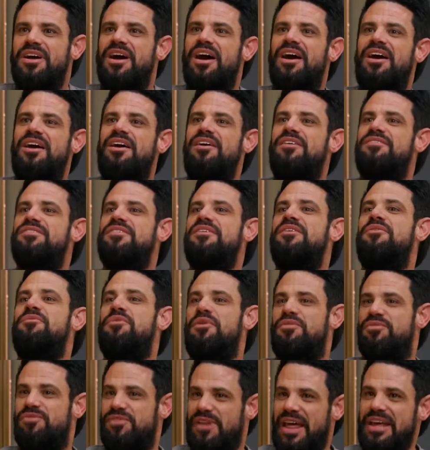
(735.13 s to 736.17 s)
of
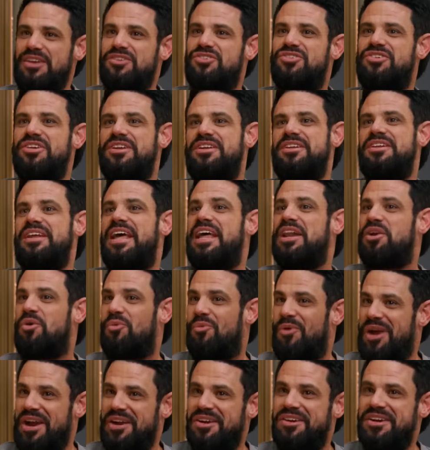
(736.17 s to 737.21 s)
reflection and
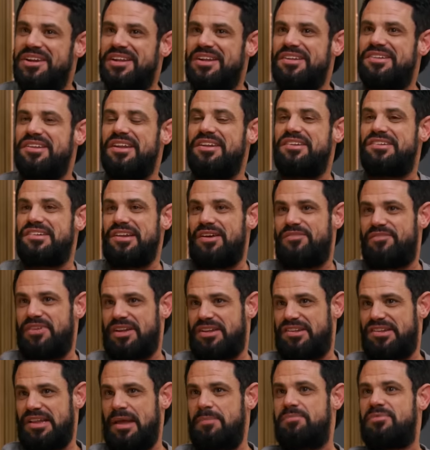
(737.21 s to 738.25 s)
awareness and self
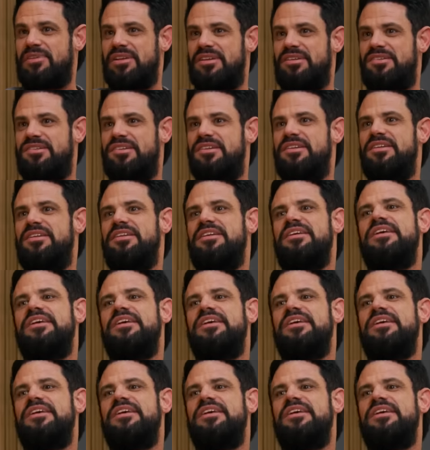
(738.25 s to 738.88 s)
acceptance